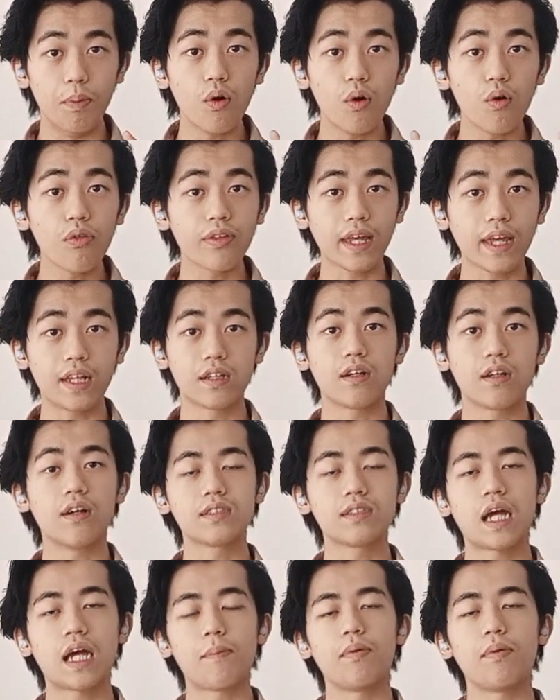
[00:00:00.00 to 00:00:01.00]
Both can
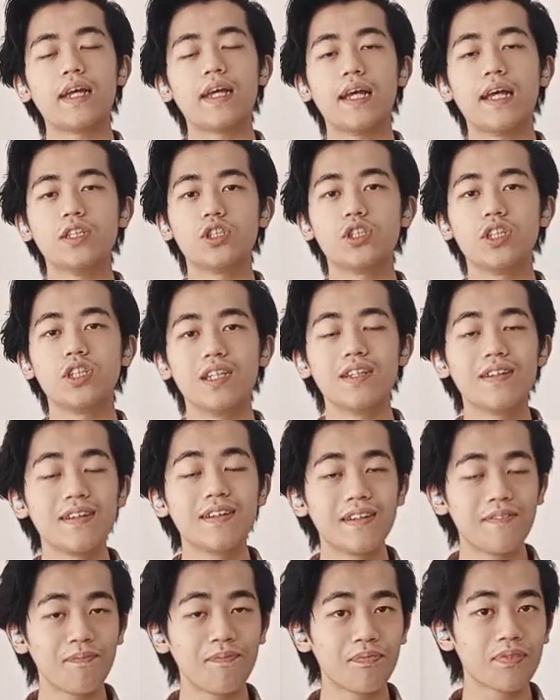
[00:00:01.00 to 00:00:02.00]
cause hypertension.
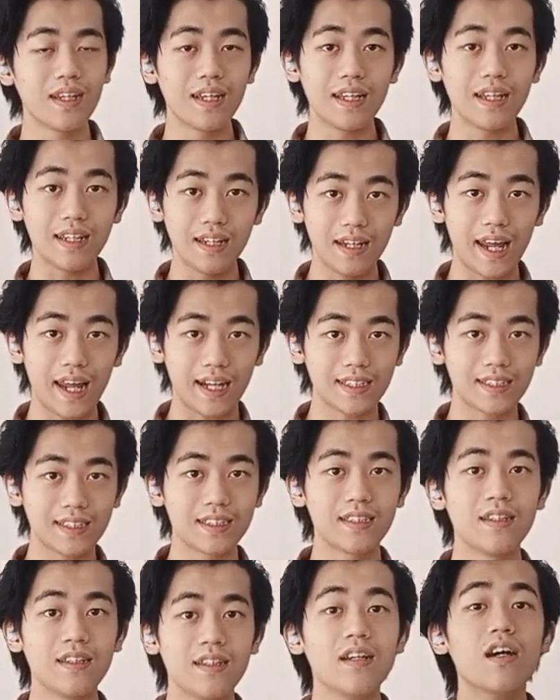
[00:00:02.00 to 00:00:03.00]

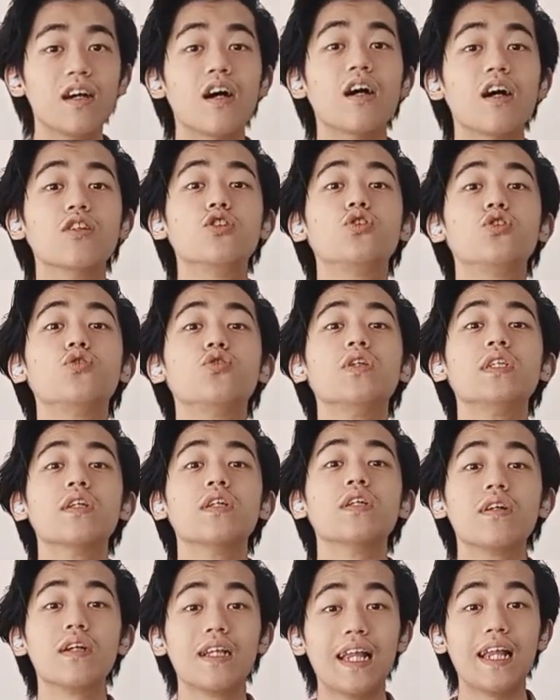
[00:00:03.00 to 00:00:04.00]
Next,
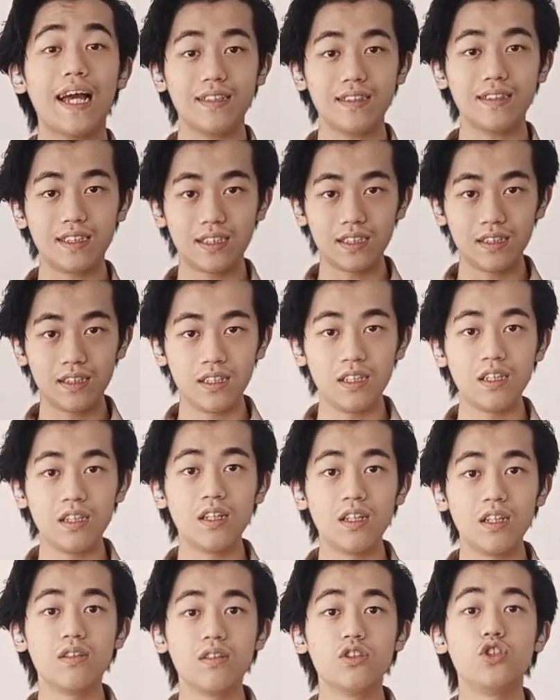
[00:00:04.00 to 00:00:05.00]
adrenal glands,
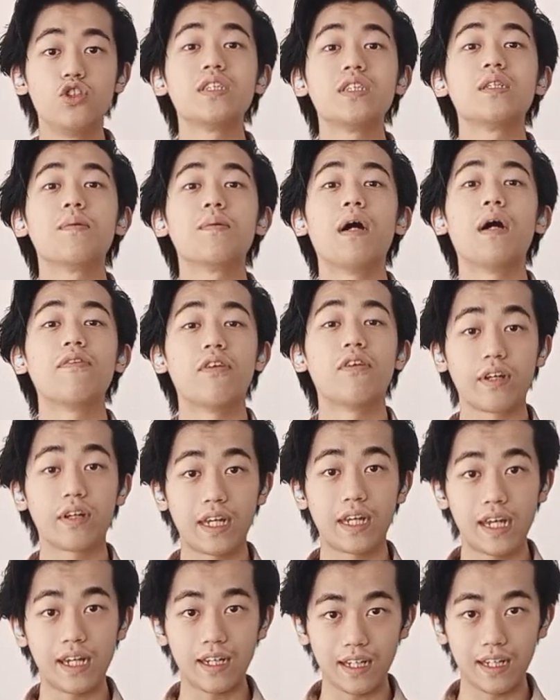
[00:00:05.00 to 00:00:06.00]
just above
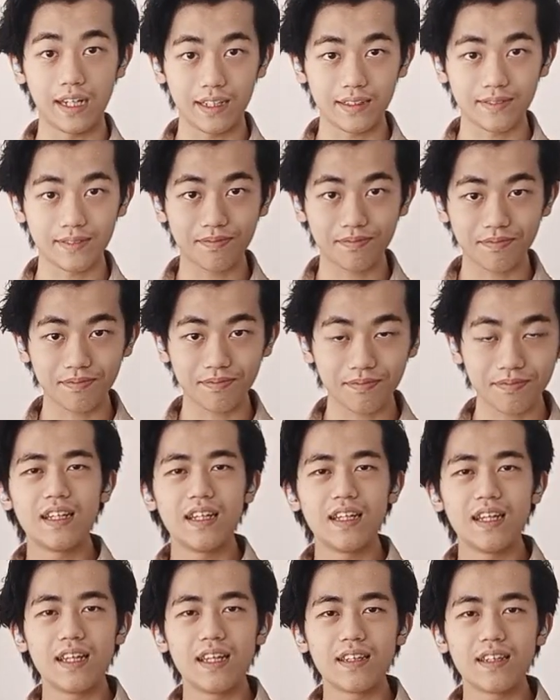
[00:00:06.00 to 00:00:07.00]
our kidney.
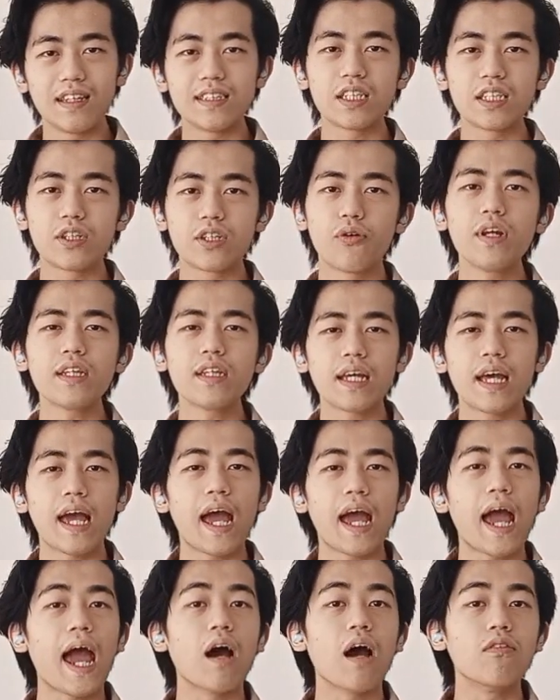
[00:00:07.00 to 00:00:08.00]
They secrete
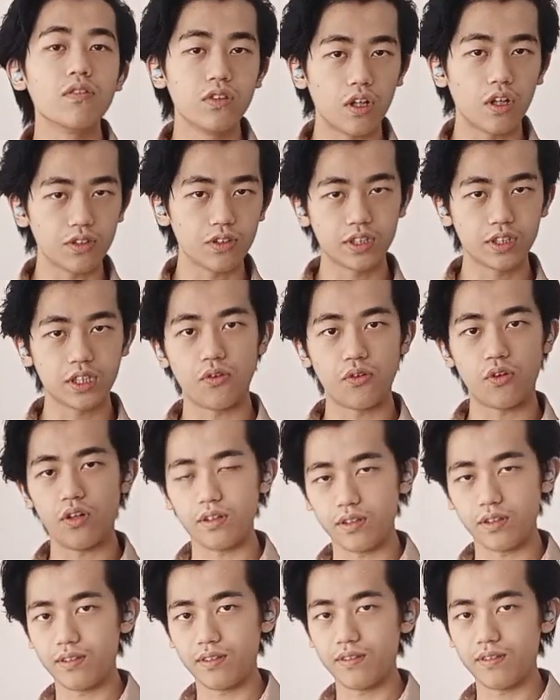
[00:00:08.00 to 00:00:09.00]

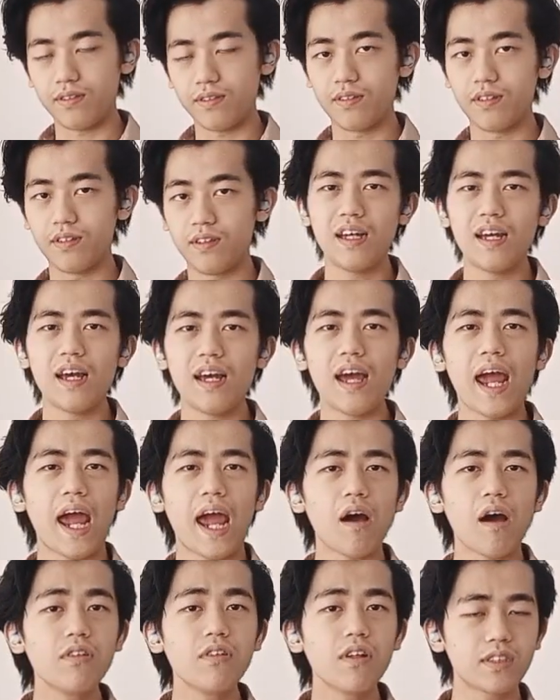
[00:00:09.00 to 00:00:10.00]
aldosterone.
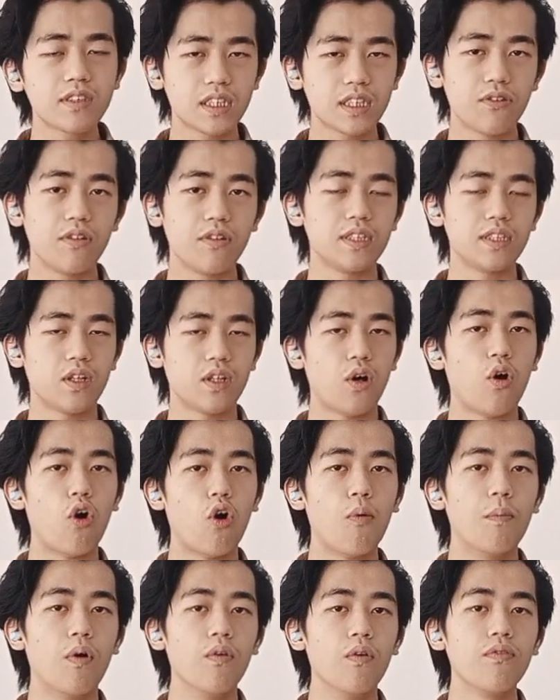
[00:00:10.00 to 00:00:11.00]
Aldosterone is a
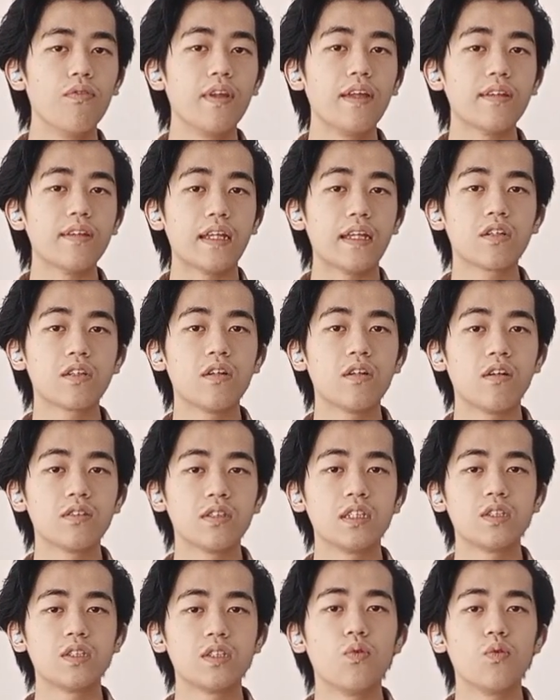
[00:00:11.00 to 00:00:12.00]
hormone that
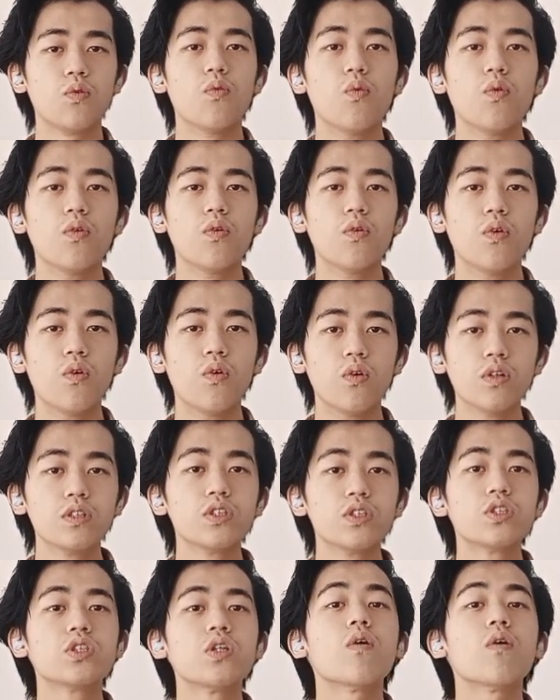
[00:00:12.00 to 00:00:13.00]
causes
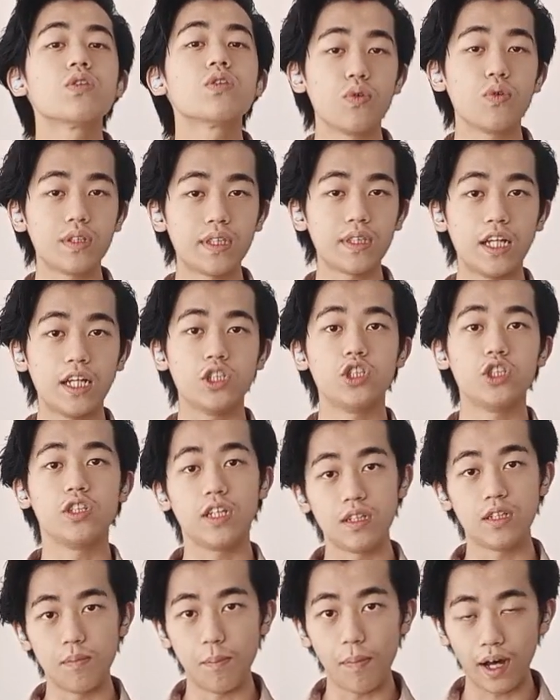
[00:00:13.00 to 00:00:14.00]
salt
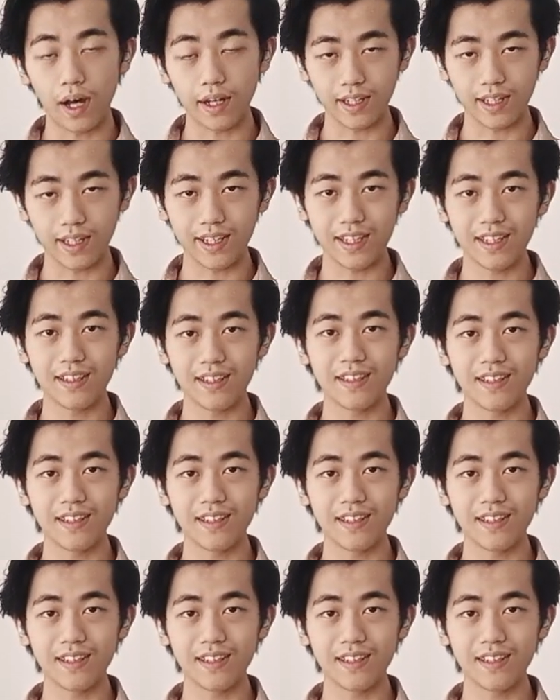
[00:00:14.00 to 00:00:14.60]
retention in the body.